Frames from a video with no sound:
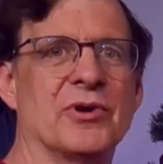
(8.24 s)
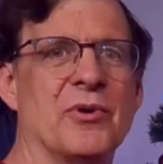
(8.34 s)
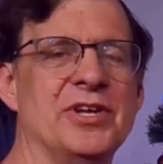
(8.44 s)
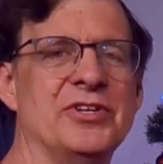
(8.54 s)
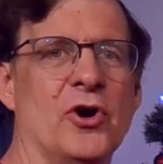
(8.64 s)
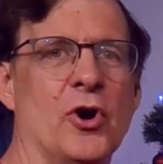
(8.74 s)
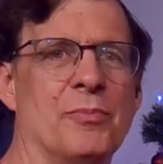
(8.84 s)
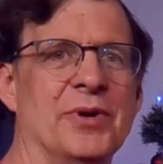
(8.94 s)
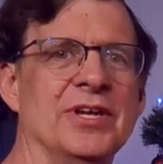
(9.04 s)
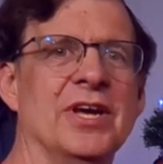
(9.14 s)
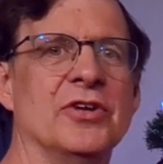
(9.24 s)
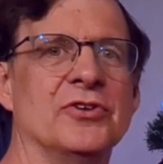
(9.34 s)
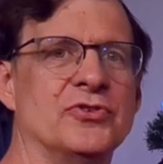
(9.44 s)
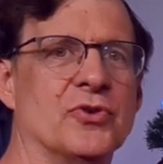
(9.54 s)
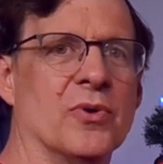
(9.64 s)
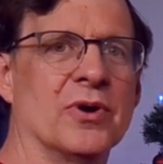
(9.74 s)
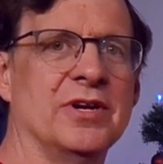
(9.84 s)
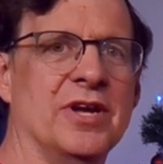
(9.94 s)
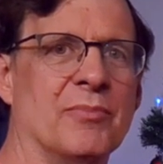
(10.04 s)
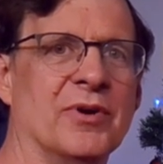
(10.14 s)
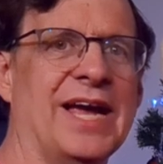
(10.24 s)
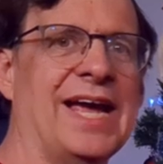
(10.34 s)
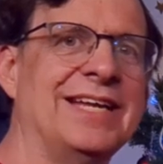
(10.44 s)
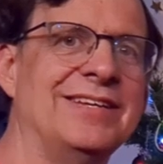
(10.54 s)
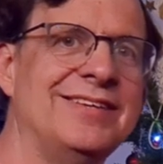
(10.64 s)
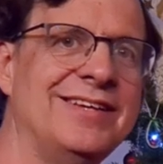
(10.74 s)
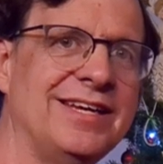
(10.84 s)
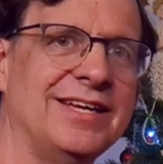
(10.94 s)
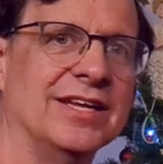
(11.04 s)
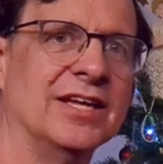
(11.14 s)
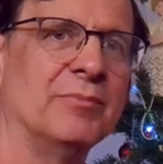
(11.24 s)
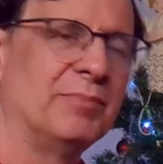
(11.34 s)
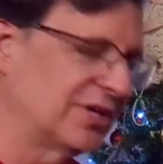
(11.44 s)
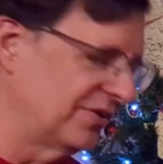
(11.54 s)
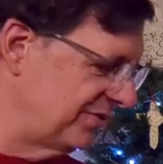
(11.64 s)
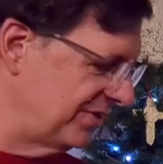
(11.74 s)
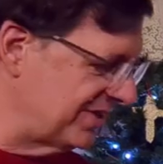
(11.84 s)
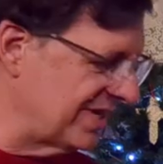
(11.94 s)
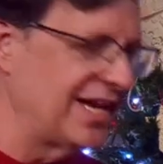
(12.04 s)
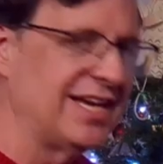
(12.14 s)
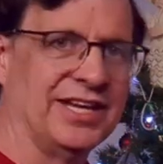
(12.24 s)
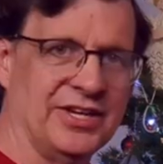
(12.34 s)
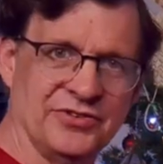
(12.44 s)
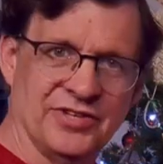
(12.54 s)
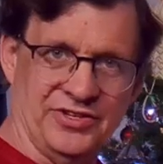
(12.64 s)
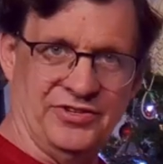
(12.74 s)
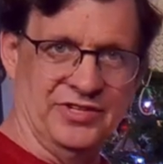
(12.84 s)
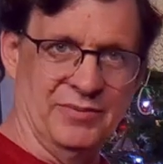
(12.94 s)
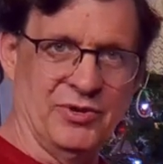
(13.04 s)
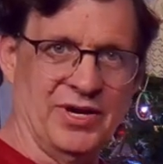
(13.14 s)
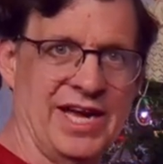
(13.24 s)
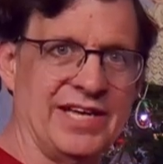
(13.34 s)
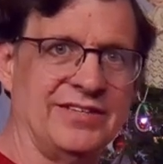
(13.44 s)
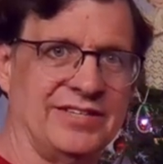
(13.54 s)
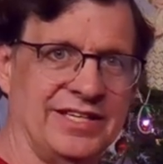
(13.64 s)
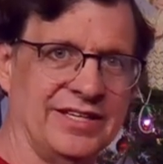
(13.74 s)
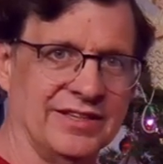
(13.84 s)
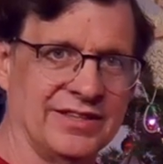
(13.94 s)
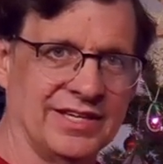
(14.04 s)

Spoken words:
going to open door number 18, because today is December 18th.